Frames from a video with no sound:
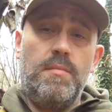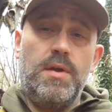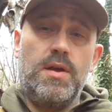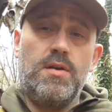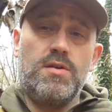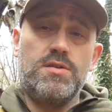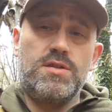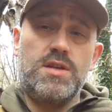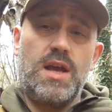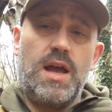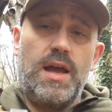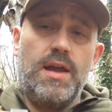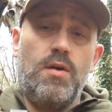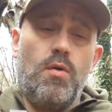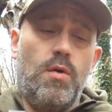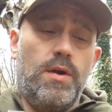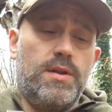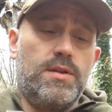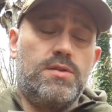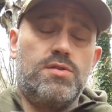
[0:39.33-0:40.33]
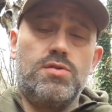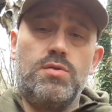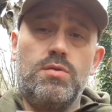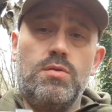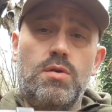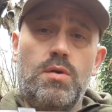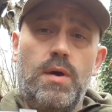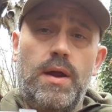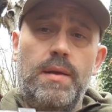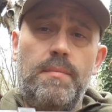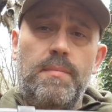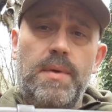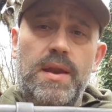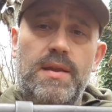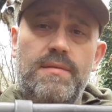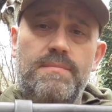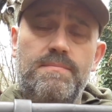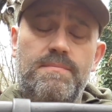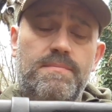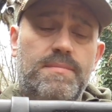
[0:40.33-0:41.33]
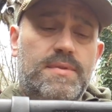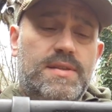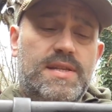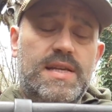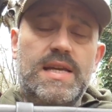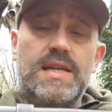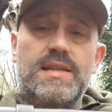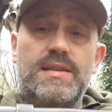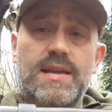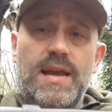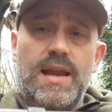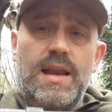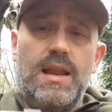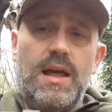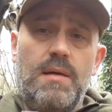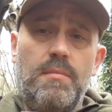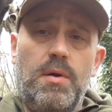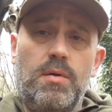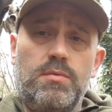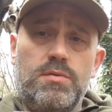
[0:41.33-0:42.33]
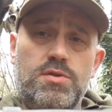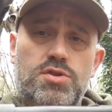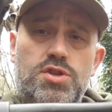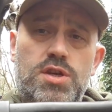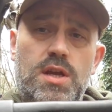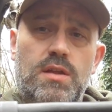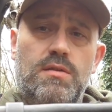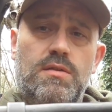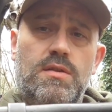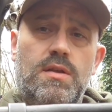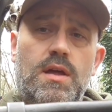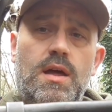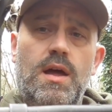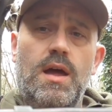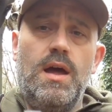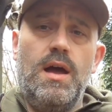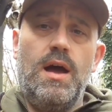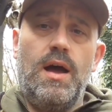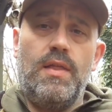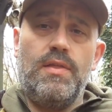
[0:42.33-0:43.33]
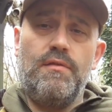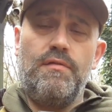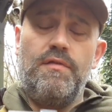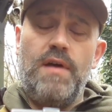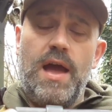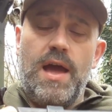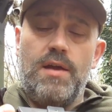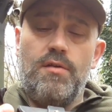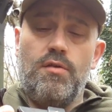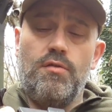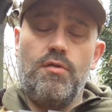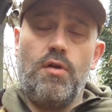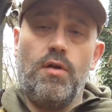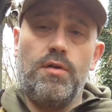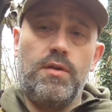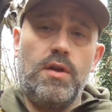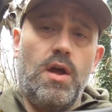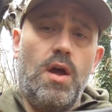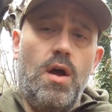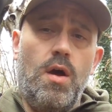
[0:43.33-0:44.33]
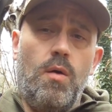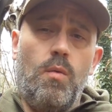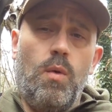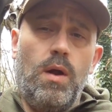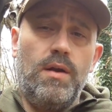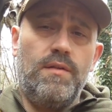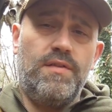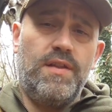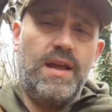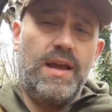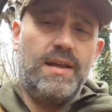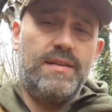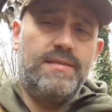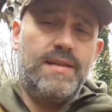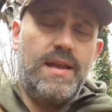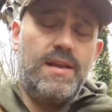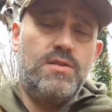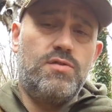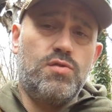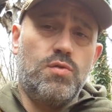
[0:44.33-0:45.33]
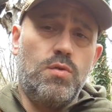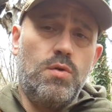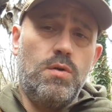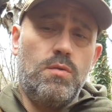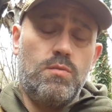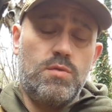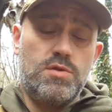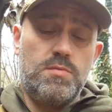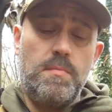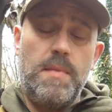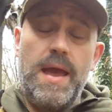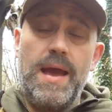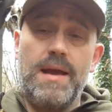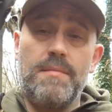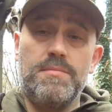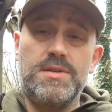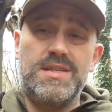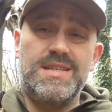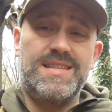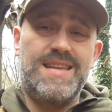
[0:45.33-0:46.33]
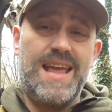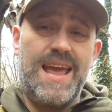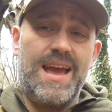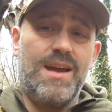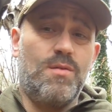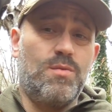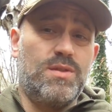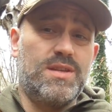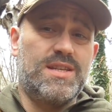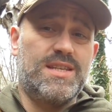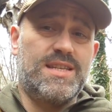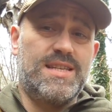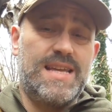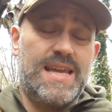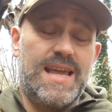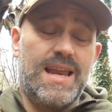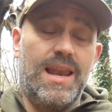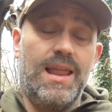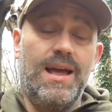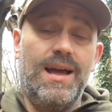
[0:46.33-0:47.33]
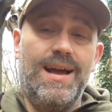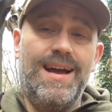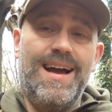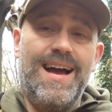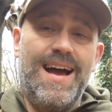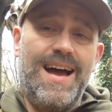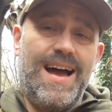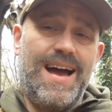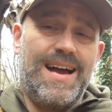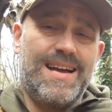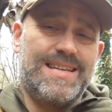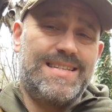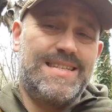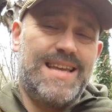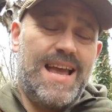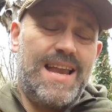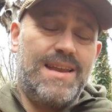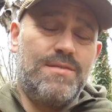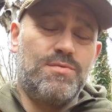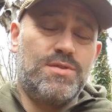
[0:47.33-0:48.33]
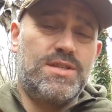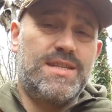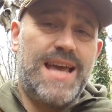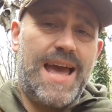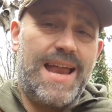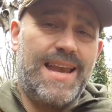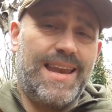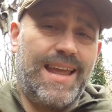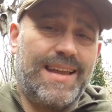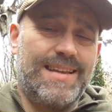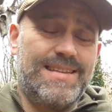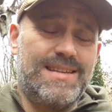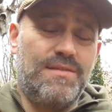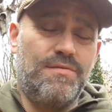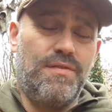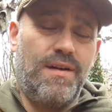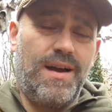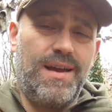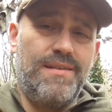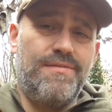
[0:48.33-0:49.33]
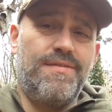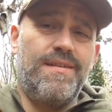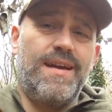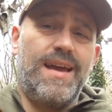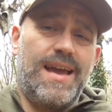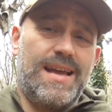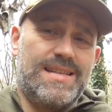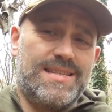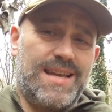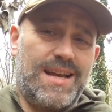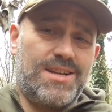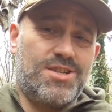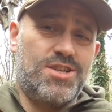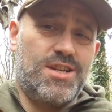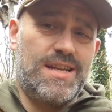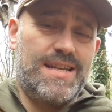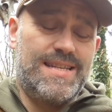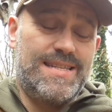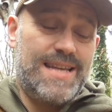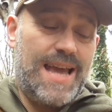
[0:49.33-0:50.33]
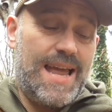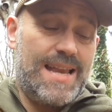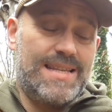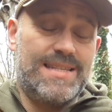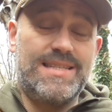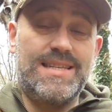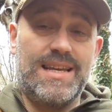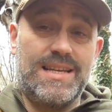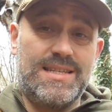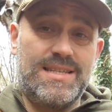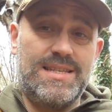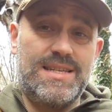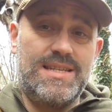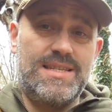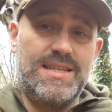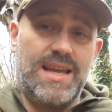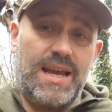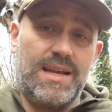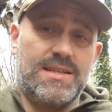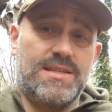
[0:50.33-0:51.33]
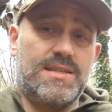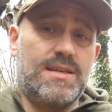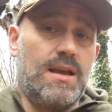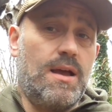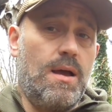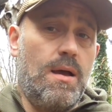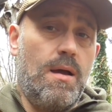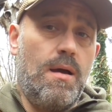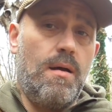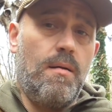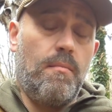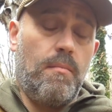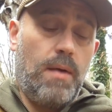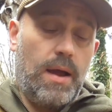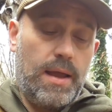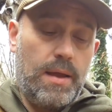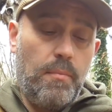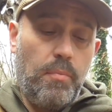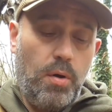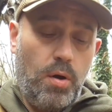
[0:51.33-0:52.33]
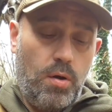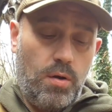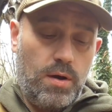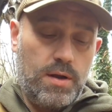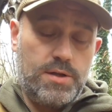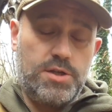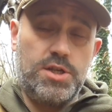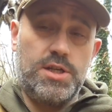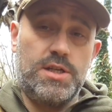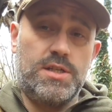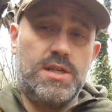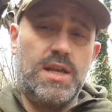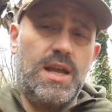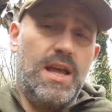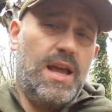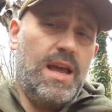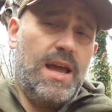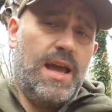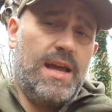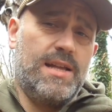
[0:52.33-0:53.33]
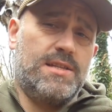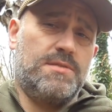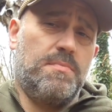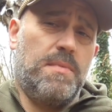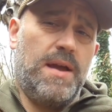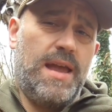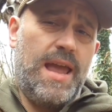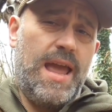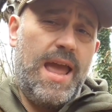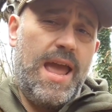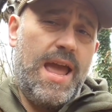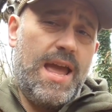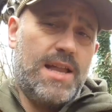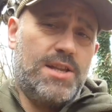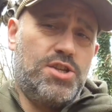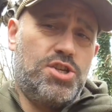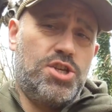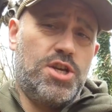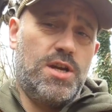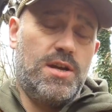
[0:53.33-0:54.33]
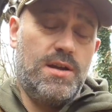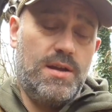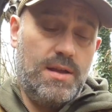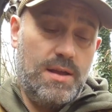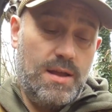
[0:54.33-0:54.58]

because I go into quite a bit of detail about the sheath and the ferro rod. One thing I did do was make a mistake with the steel. I said it was 1095, it's actually 1066. My apologies. It's my age